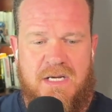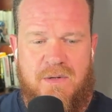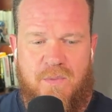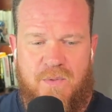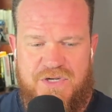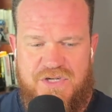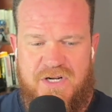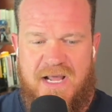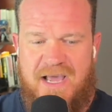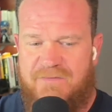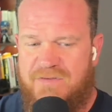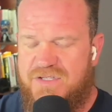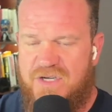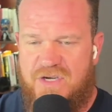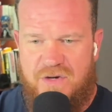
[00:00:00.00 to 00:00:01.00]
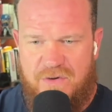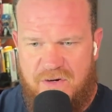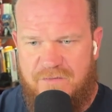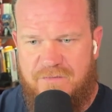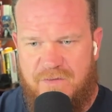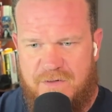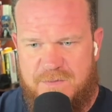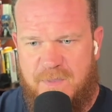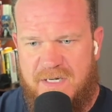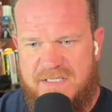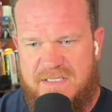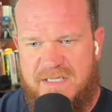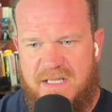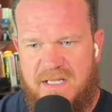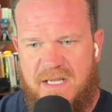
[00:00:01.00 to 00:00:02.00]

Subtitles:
we should have a security first mindset.